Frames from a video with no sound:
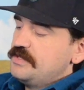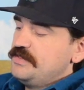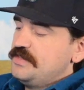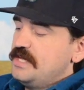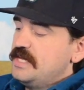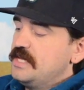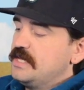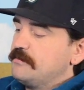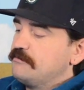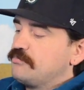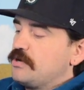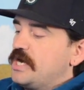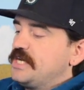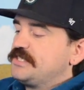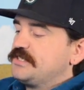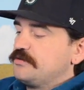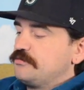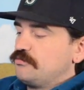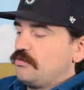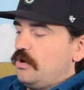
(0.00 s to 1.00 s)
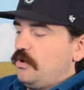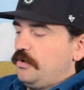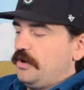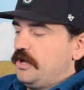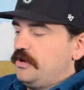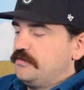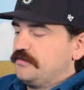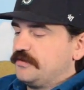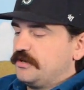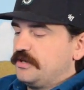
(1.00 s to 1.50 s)
Then Bryson rolled
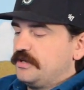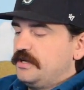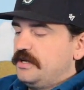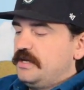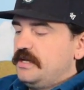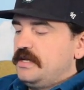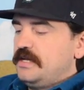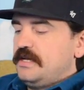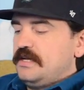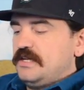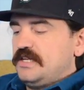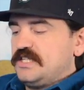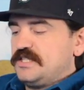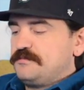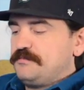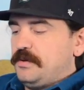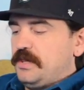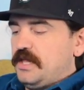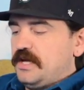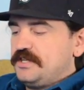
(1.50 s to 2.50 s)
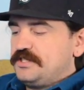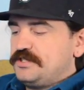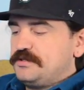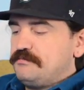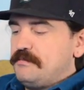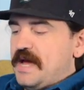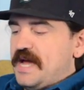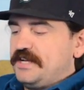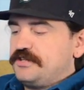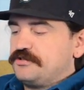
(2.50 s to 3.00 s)
over, his plush
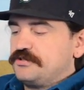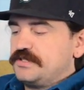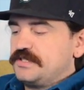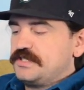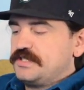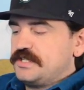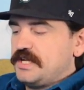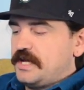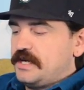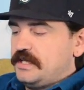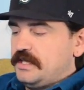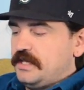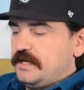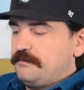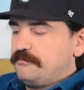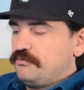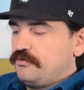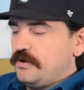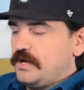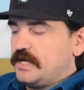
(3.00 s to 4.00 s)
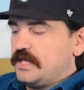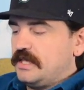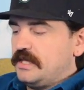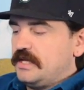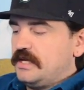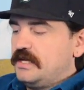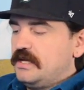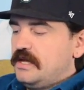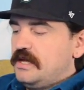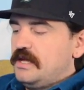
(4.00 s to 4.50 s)
mattress suddenly
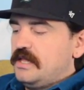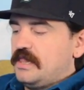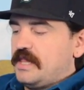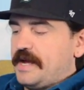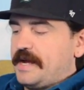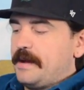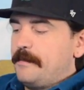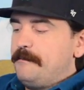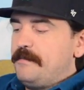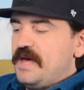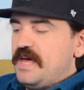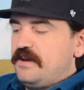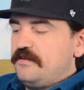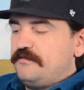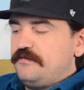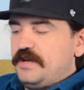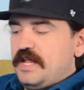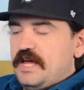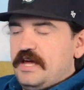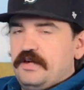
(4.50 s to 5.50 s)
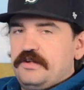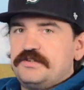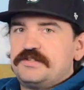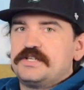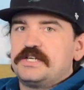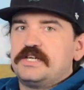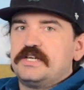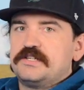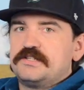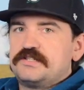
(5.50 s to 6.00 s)
prickly like a bed of nails
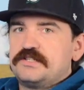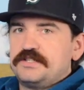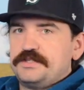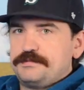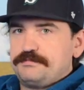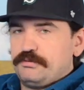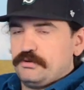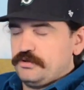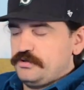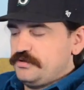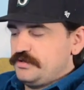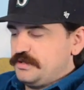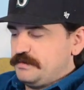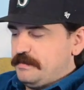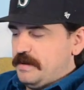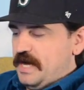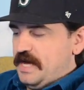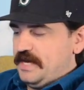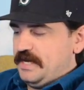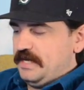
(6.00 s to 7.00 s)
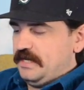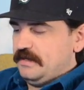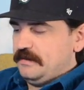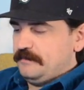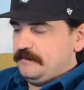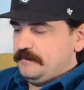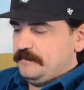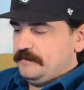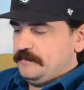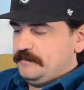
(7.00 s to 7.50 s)
against his bruised body.
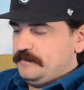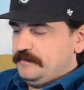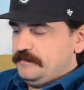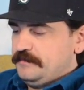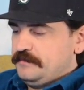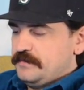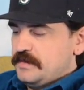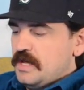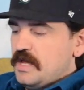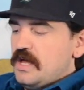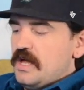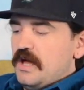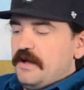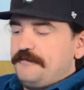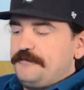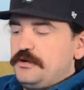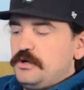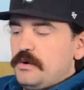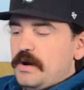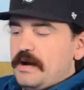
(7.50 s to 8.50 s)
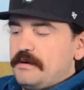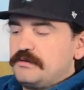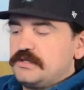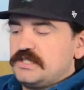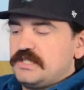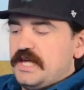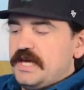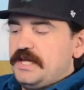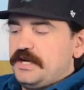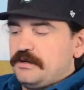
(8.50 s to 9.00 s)
A few
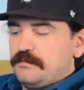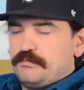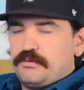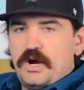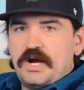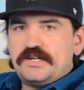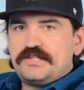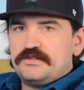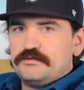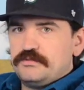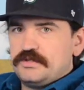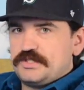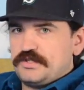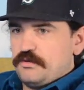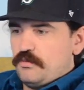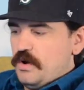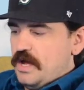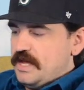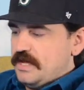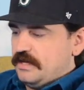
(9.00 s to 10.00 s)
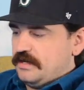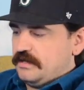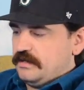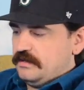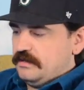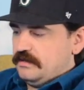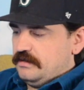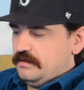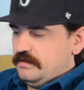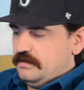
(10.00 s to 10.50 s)
hours later, Bryson was awake,
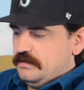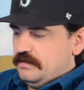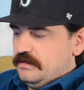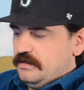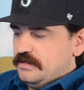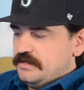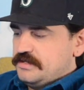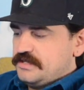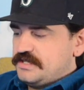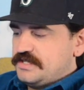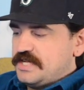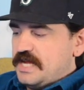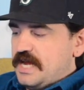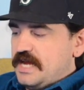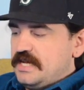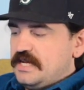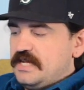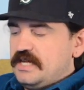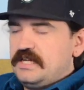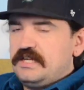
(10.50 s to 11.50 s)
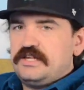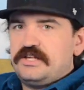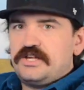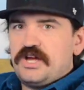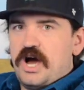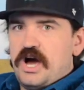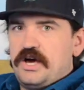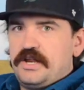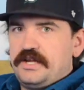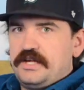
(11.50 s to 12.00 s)
standing,
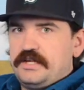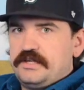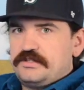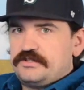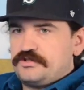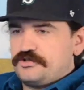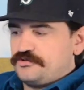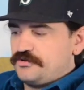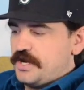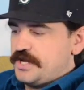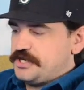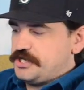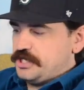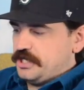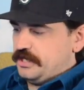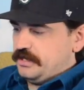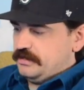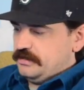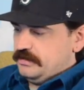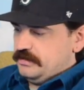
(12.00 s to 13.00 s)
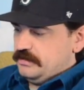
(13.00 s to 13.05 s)
yawning, stretching,